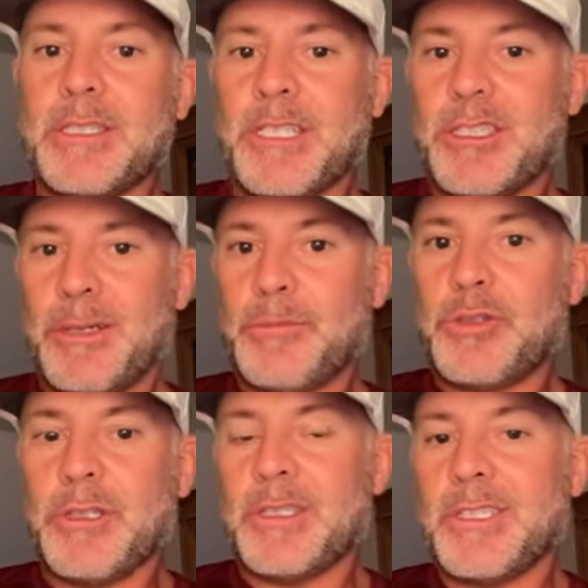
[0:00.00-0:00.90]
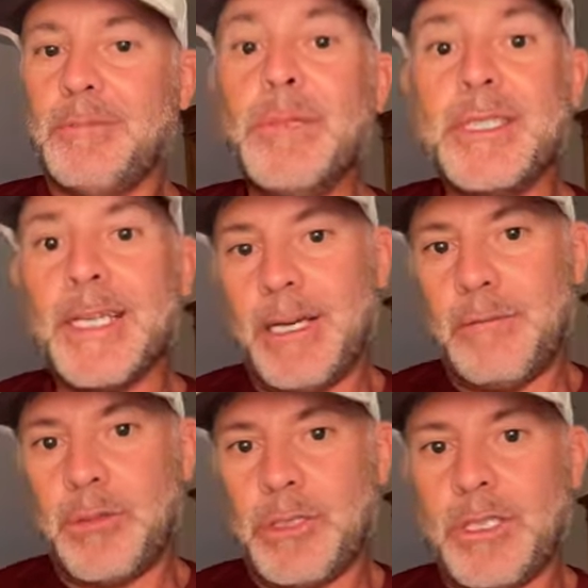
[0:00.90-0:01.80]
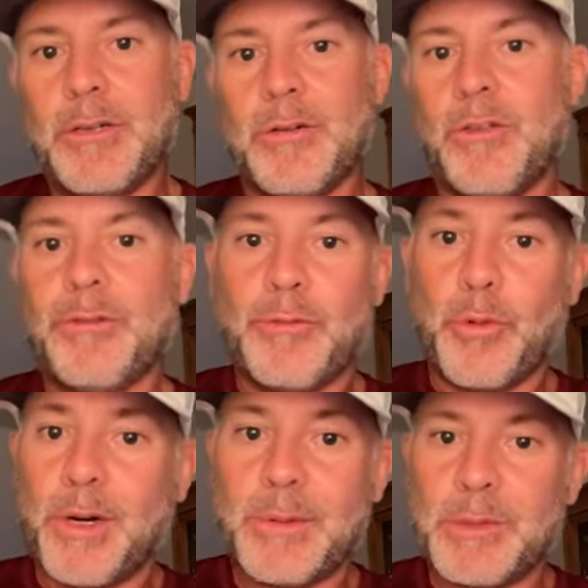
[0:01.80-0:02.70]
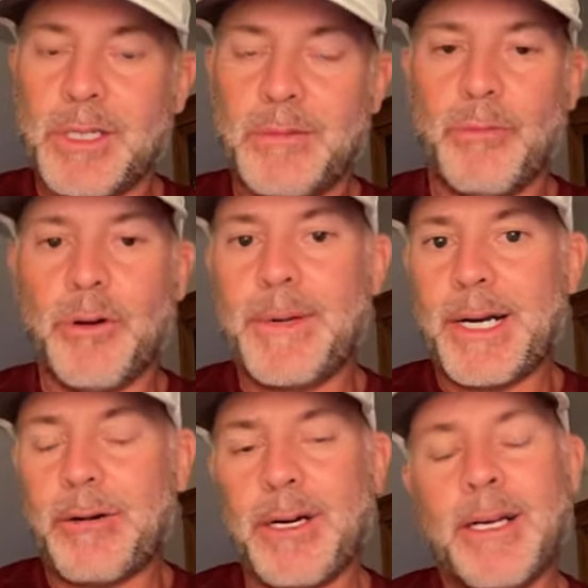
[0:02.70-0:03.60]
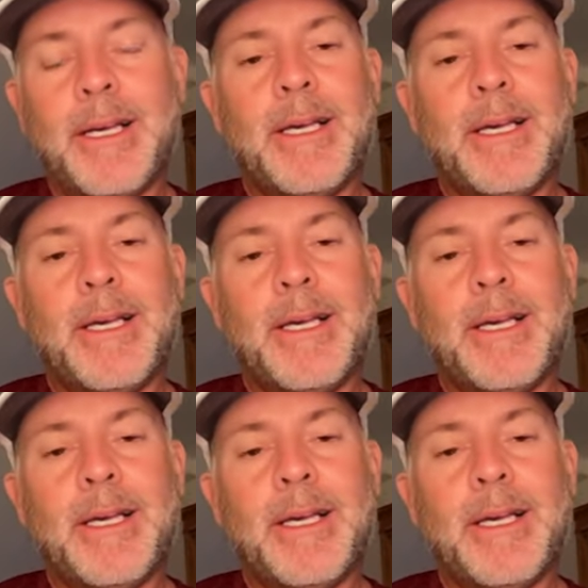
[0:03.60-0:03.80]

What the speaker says: like some strings give me 10% or 20% more power.